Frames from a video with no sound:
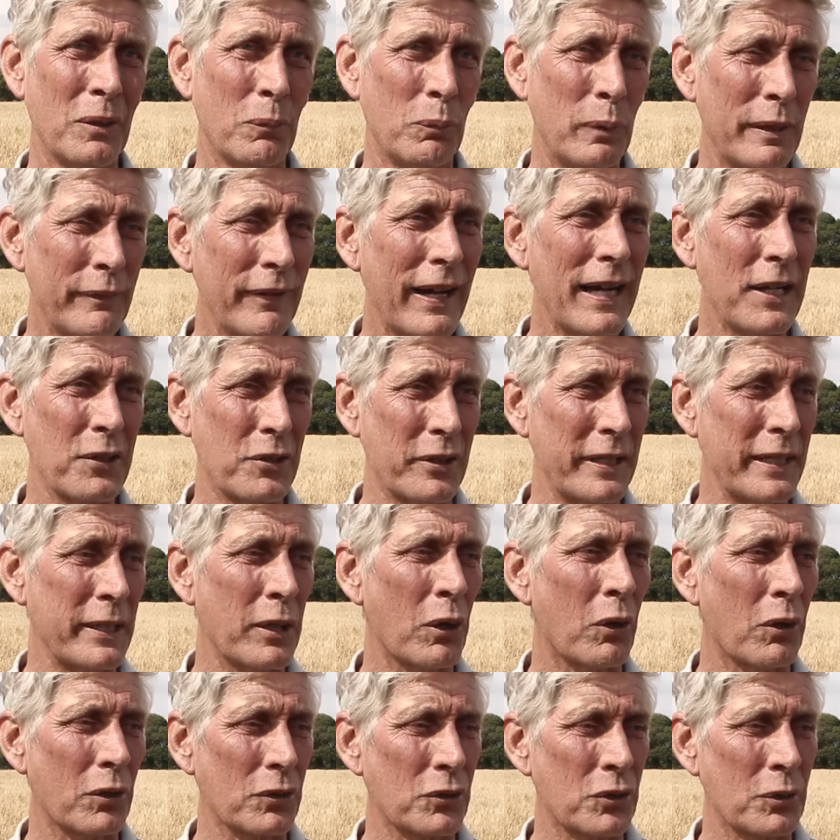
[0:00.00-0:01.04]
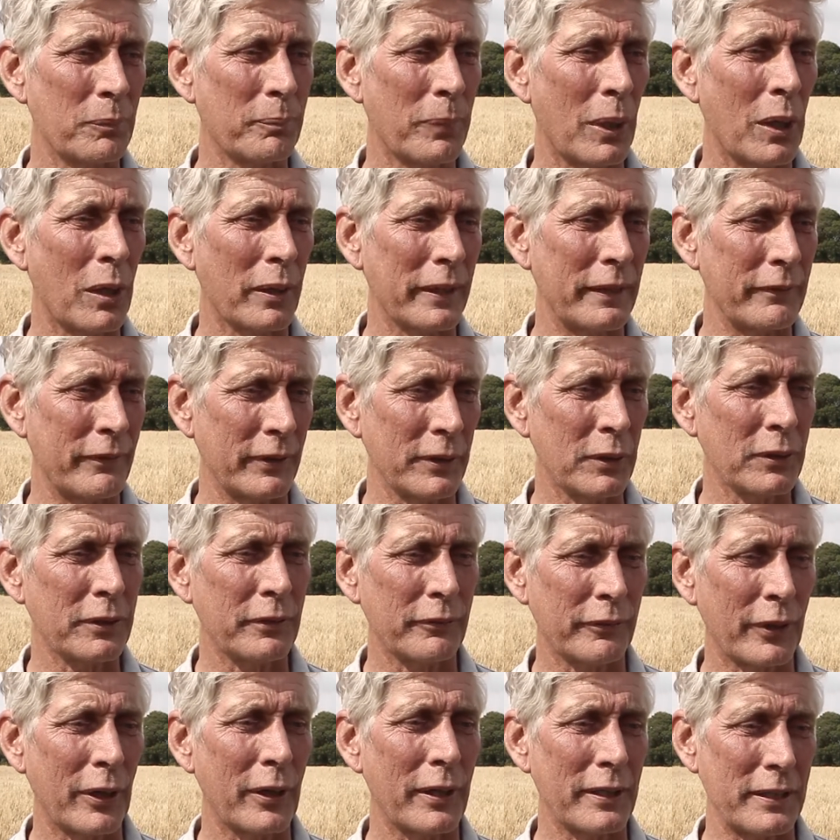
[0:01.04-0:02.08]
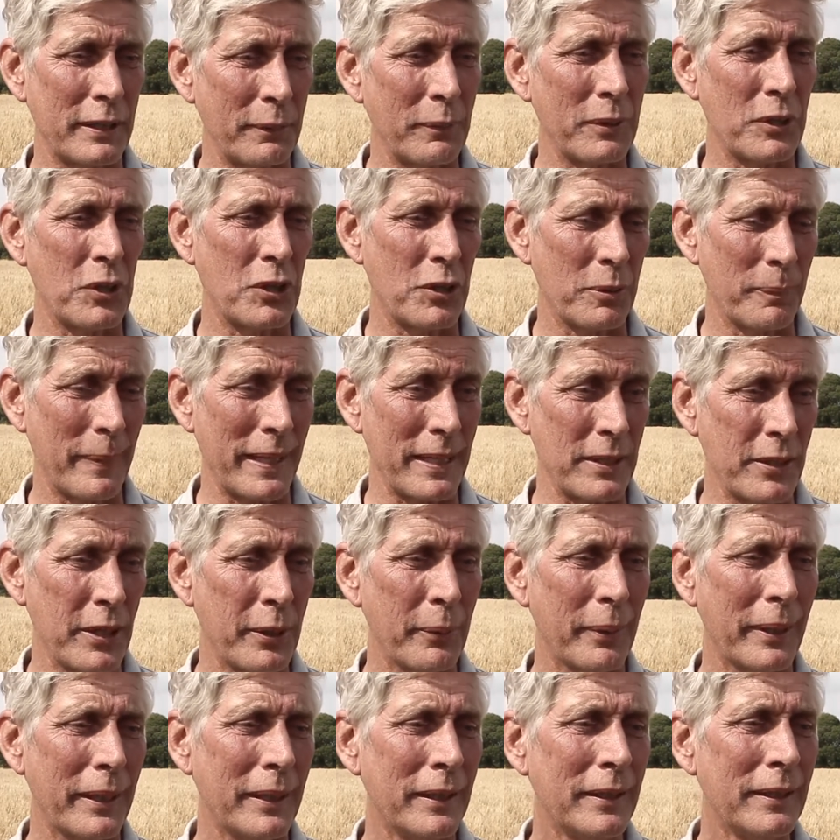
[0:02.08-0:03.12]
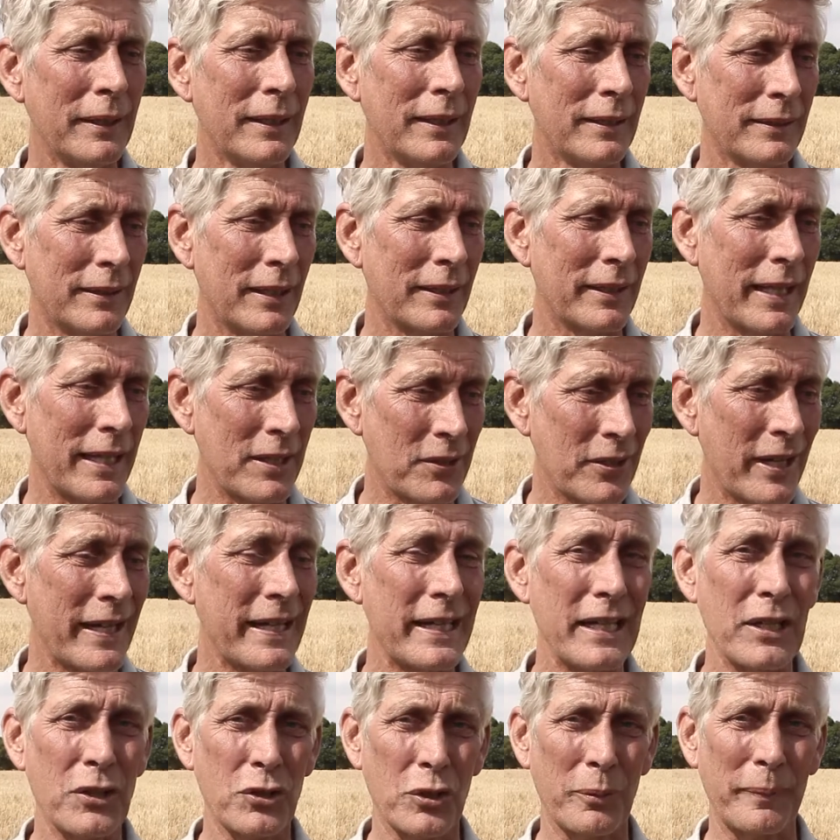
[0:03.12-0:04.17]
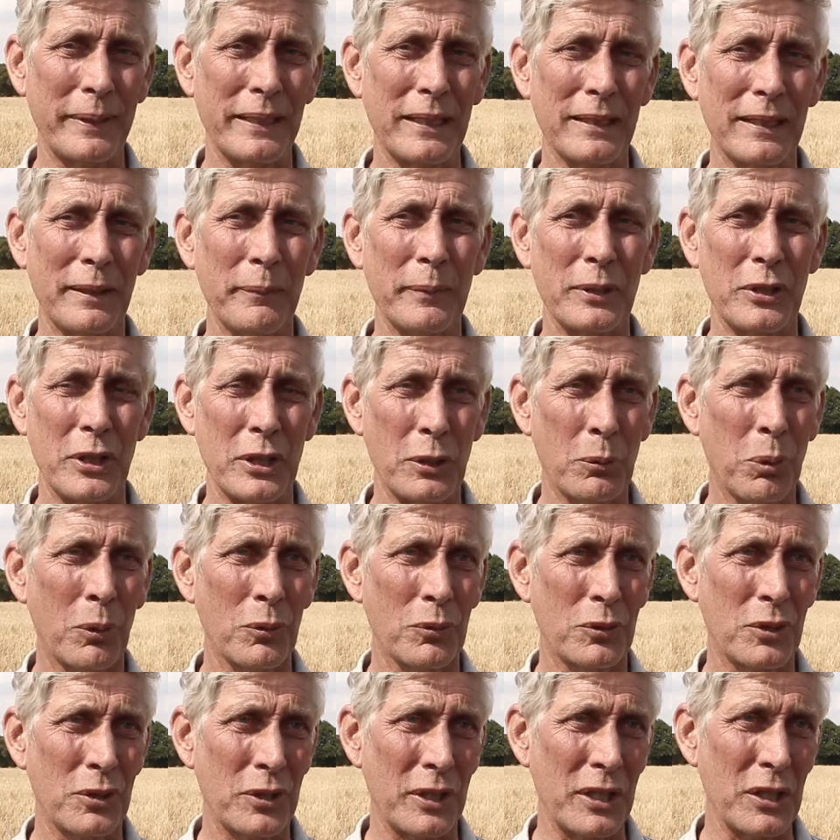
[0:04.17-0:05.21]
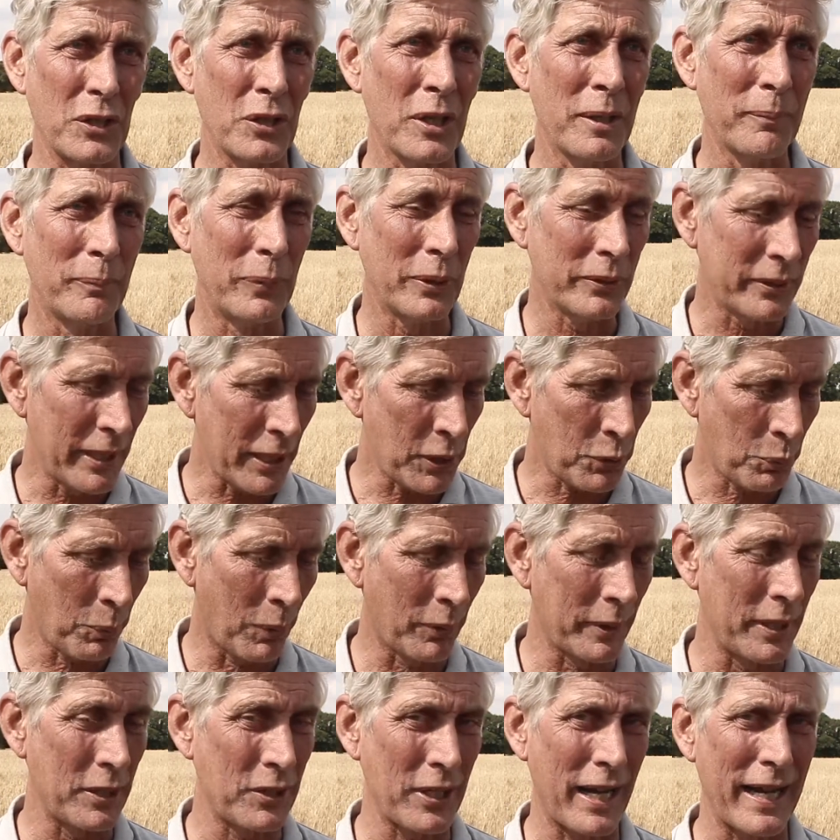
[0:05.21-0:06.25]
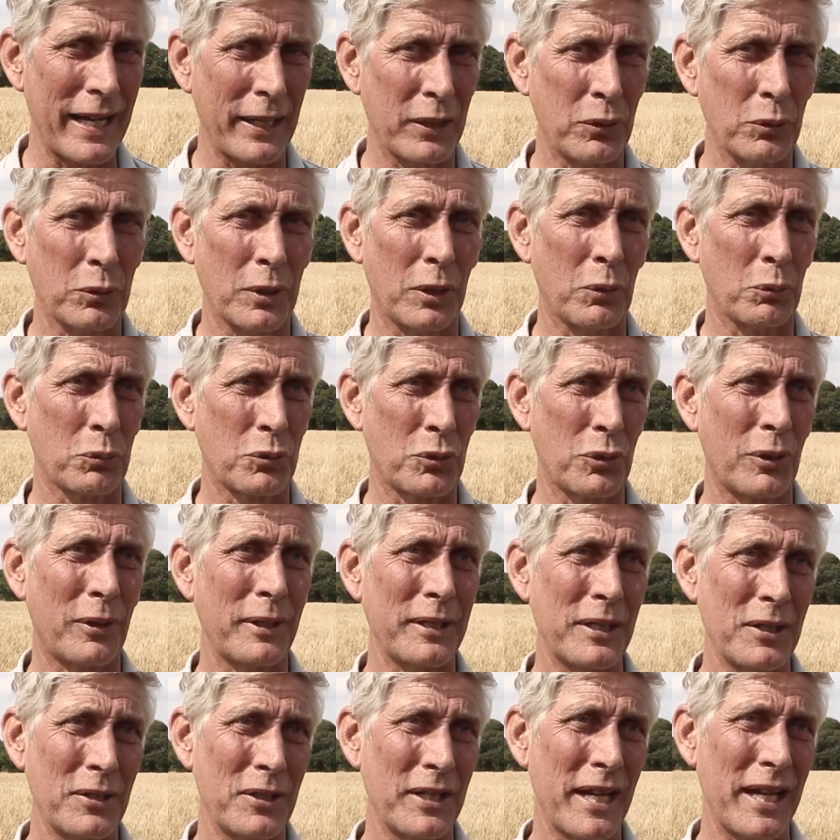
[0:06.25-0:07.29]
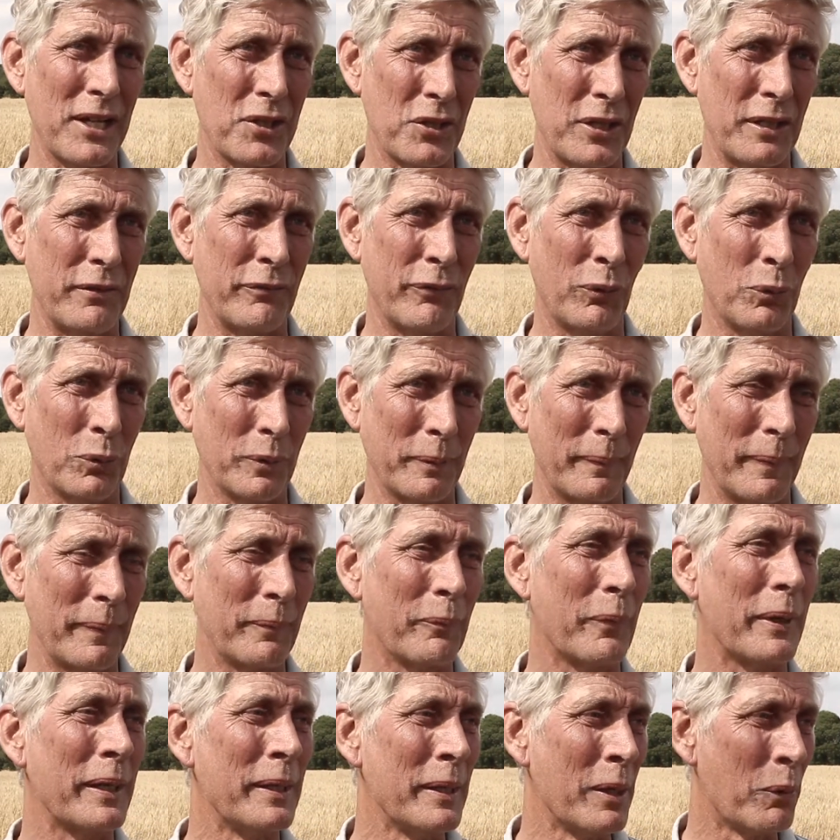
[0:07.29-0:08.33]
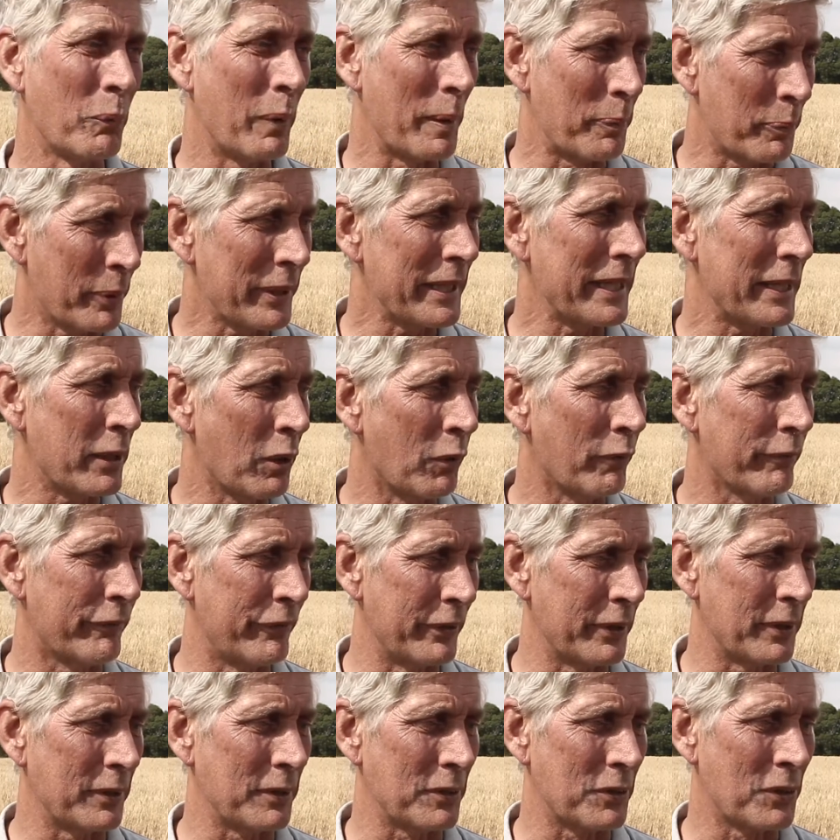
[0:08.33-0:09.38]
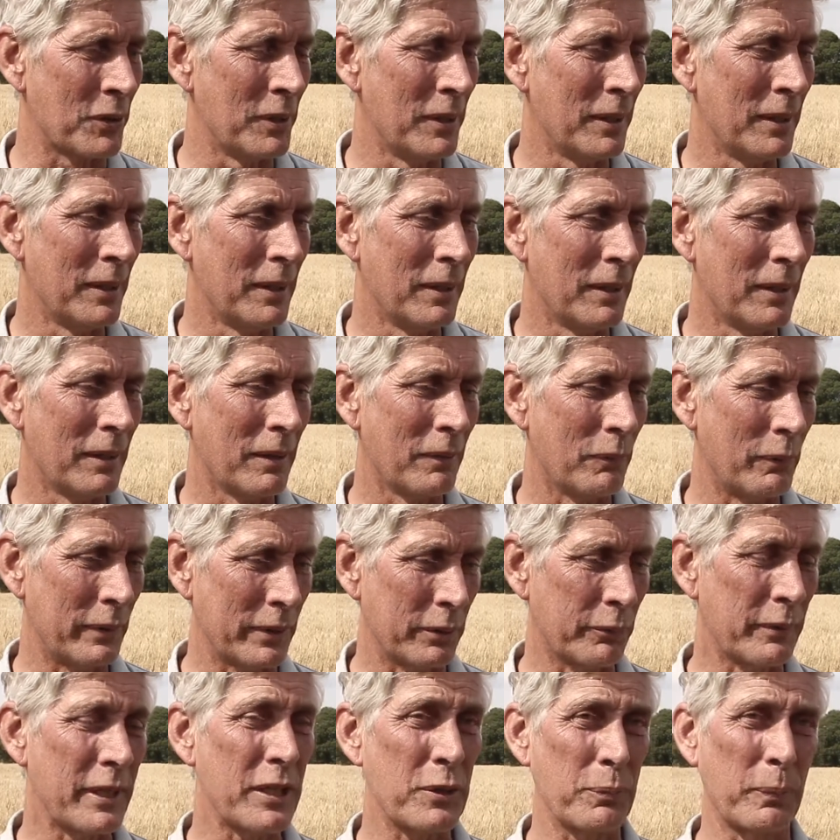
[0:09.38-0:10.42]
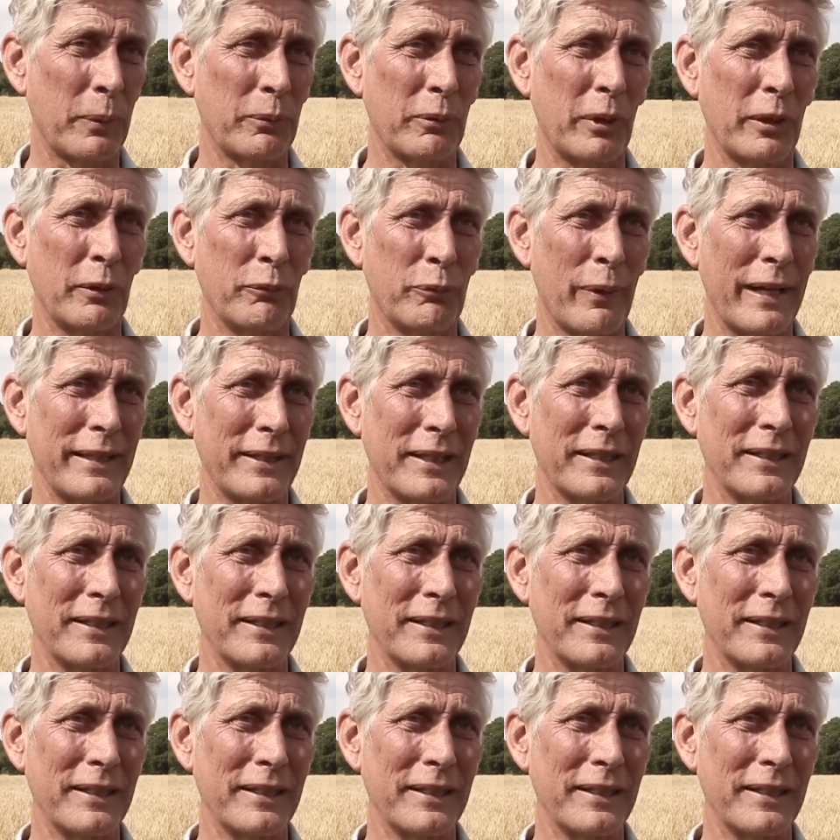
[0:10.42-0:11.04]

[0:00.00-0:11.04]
We've actually got some barley of another variety which is a bit newer that they're taking some in limited quantities, but this one is our good old tried and tested for them, and we're pretty confident with a reasonable run of weather